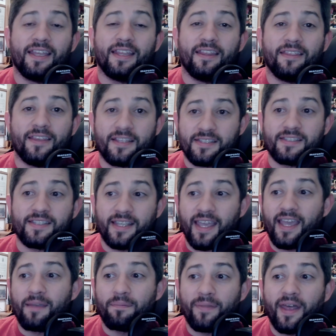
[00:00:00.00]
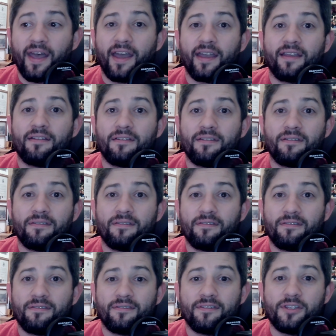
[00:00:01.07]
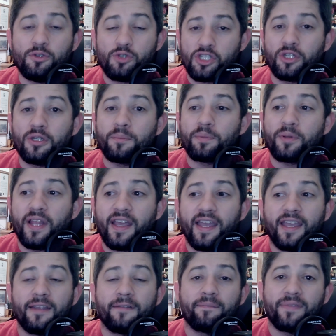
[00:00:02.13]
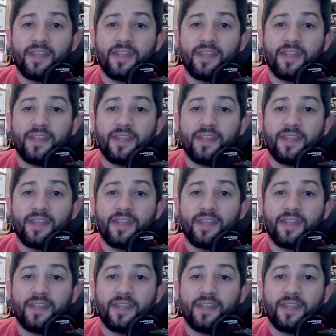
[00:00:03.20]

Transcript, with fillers: this is a game that you shouldn't play